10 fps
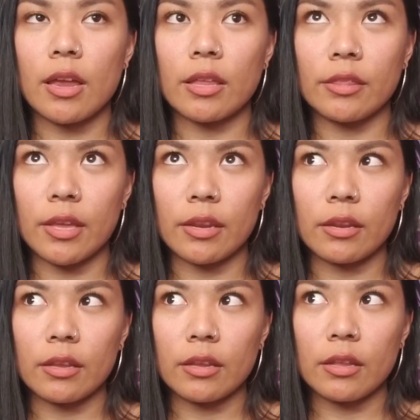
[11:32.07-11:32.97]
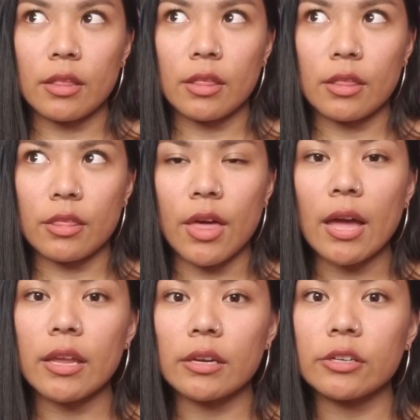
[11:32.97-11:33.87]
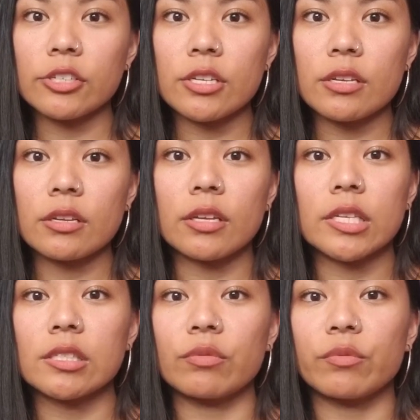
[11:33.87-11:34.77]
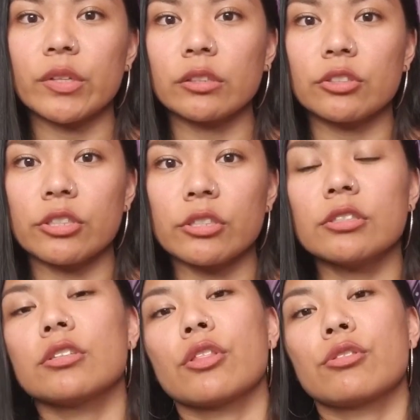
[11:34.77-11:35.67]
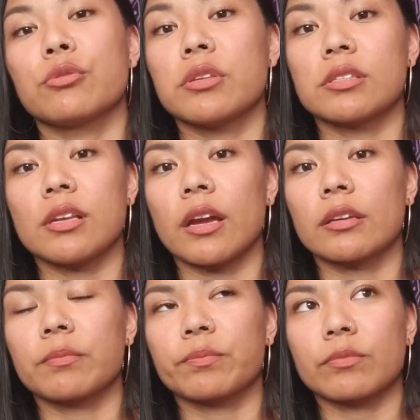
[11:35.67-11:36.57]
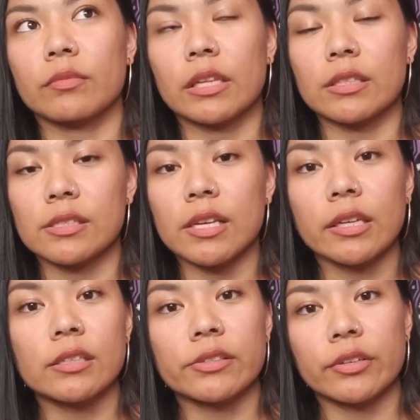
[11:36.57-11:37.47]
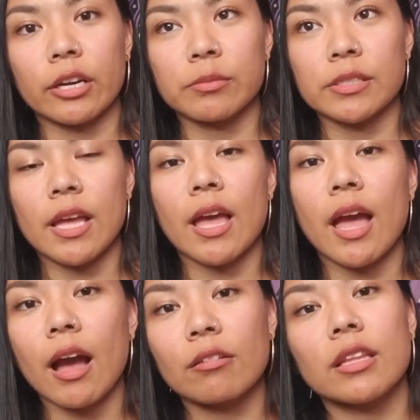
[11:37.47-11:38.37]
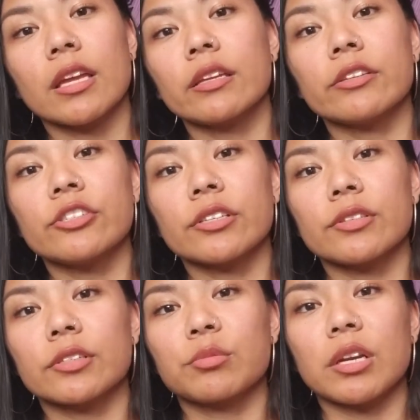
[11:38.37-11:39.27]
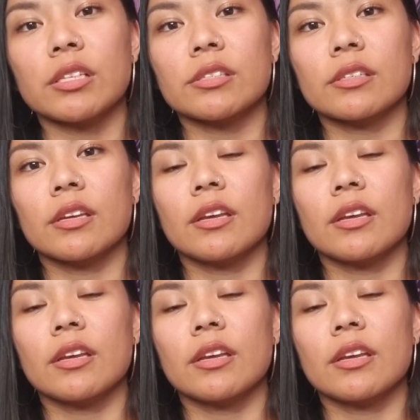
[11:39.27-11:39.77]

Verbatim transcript: And then that energy is filtered through the sign, and the sign describes how that energy is expressed.